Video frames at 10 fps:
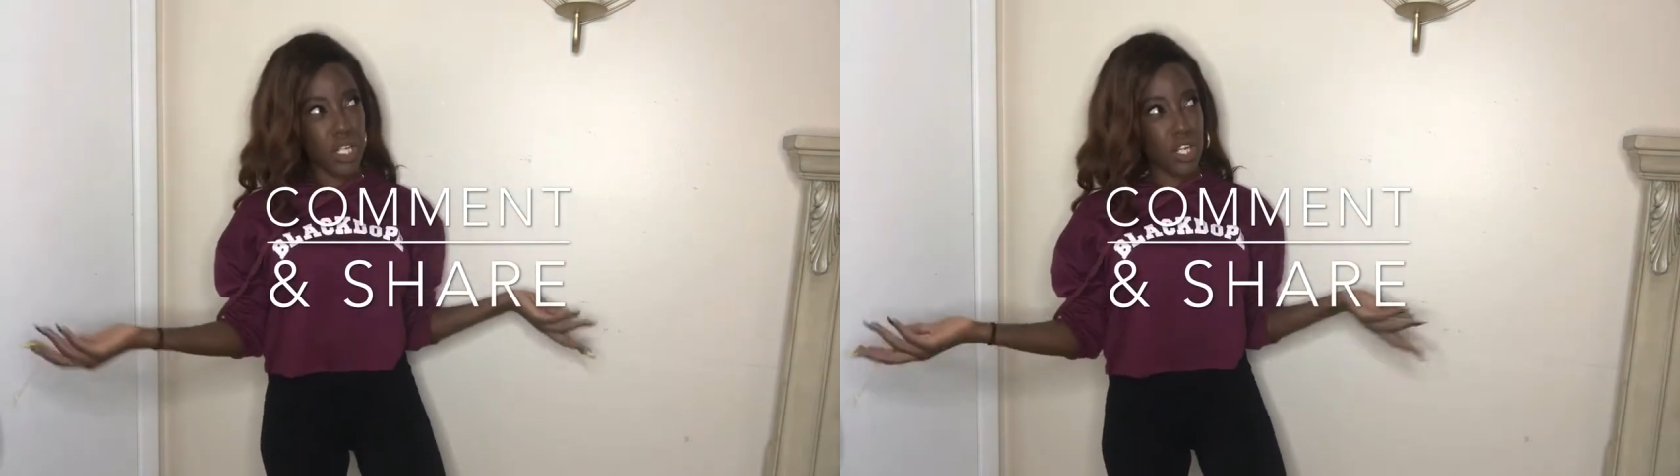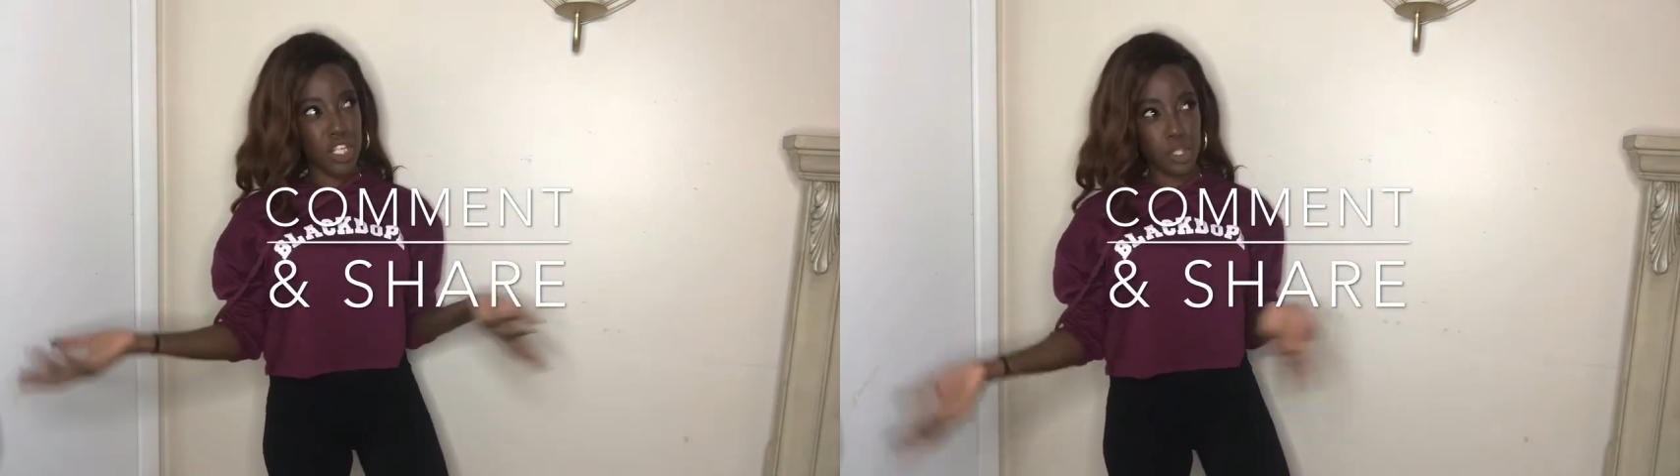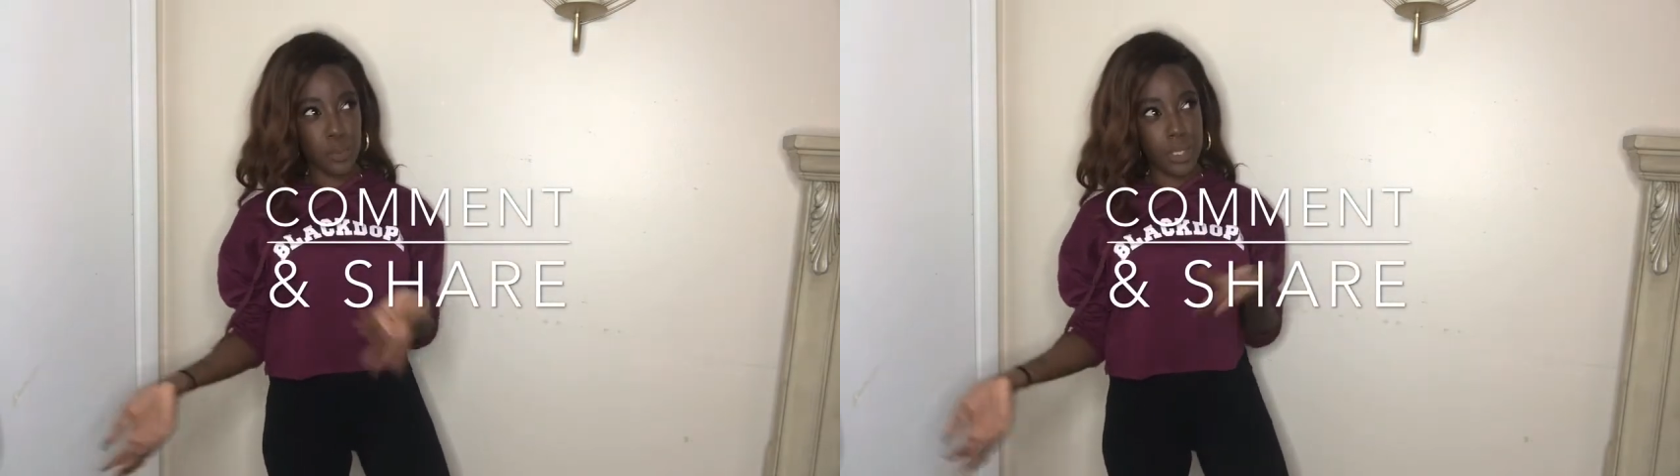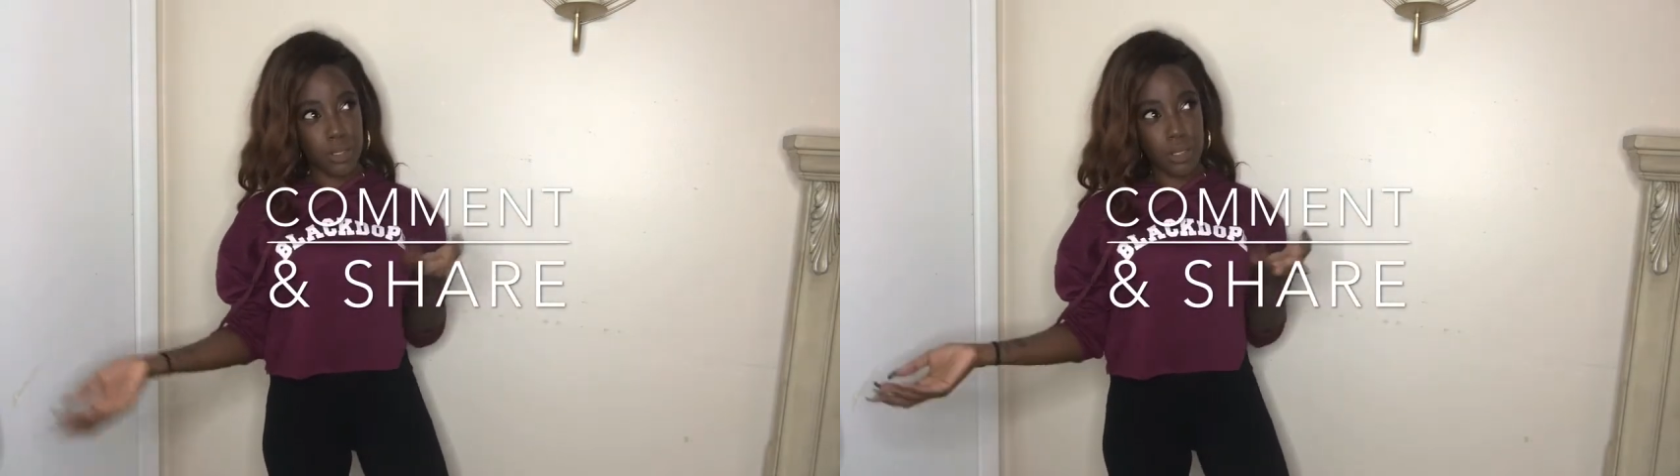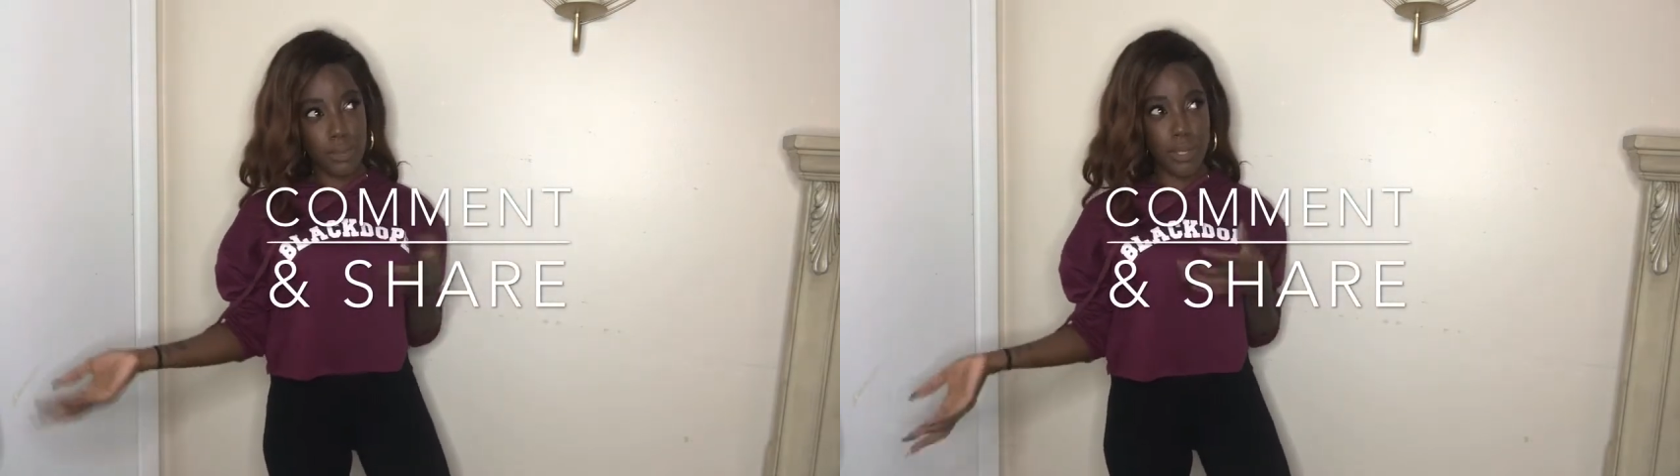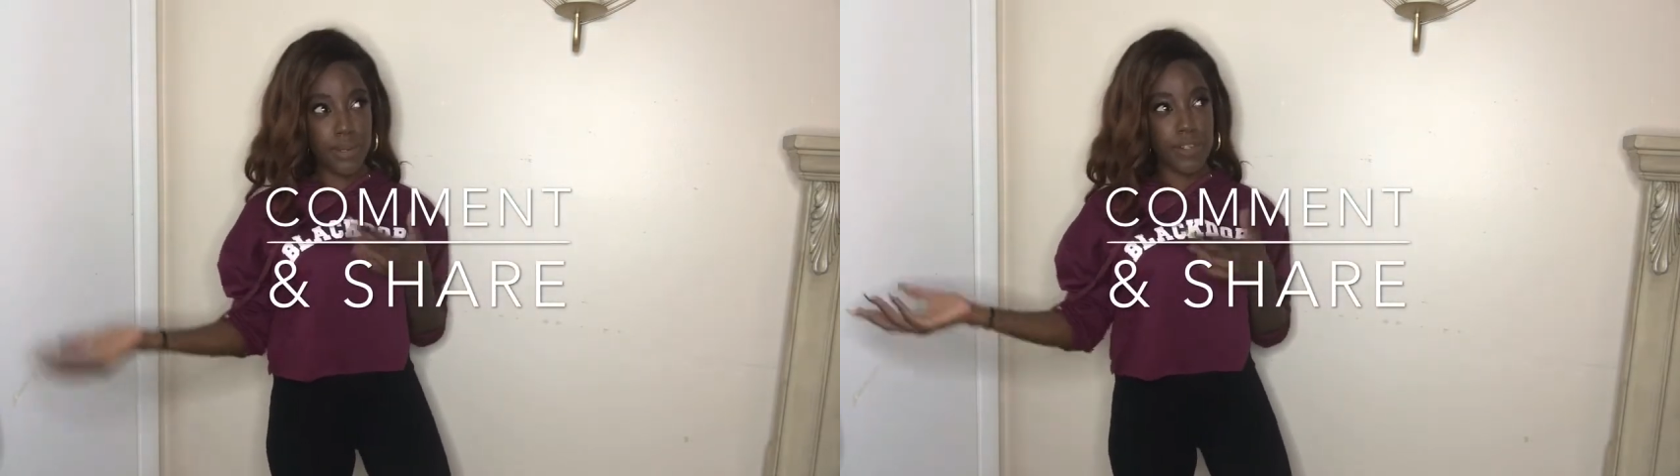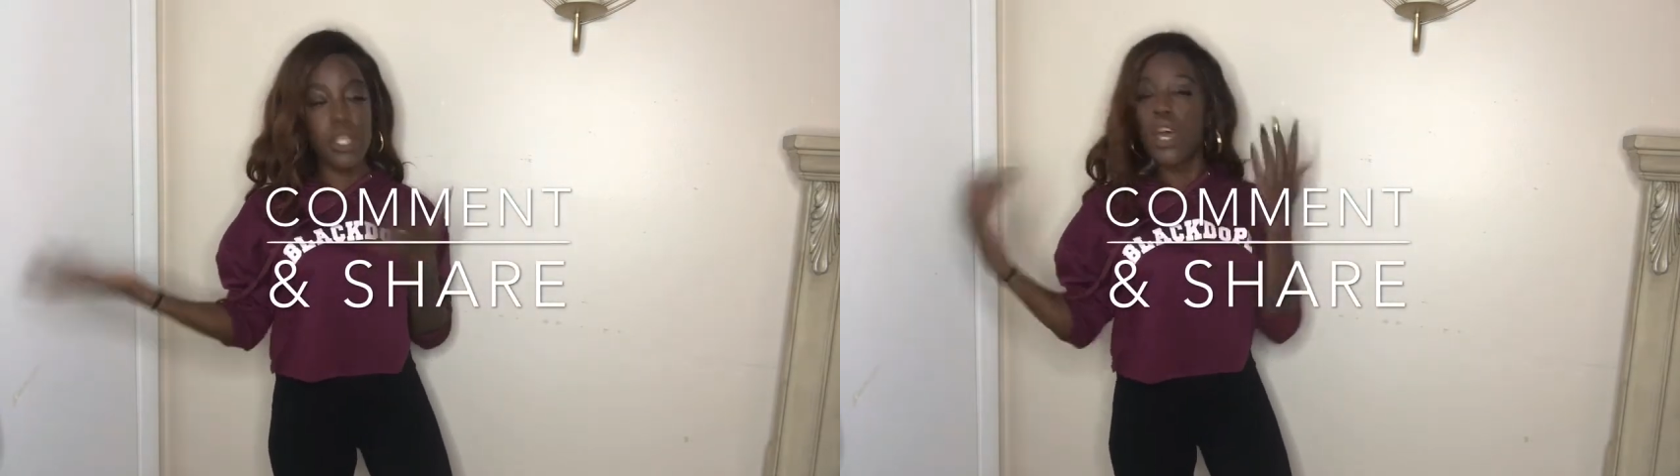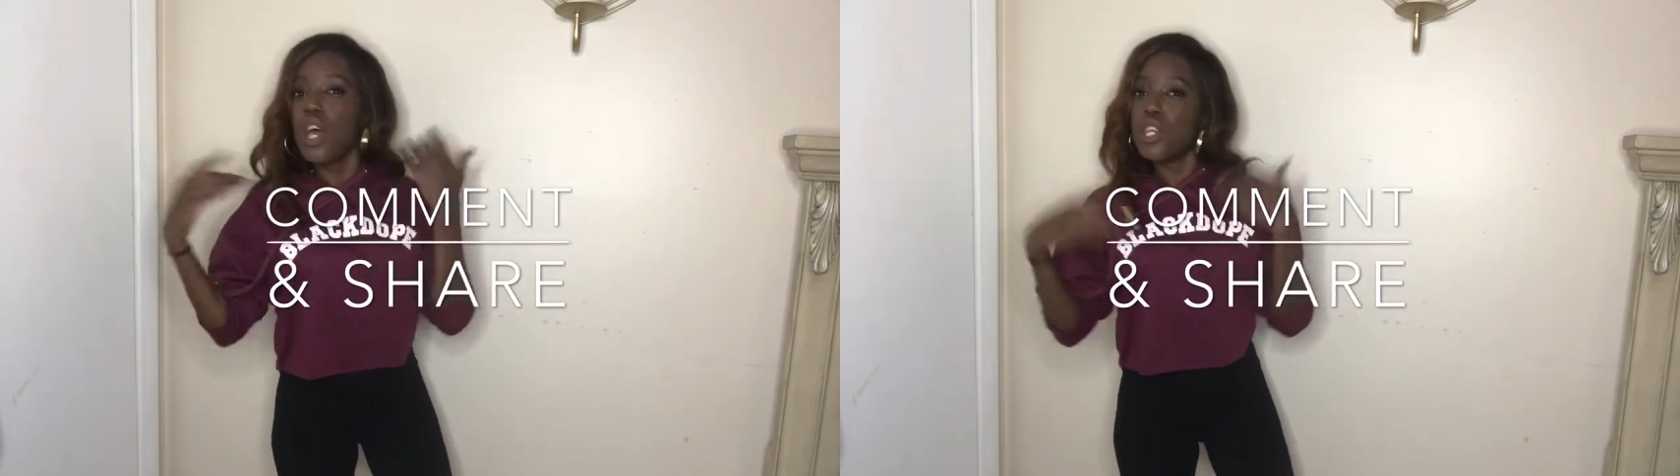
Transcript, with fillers: on this spiel about my friends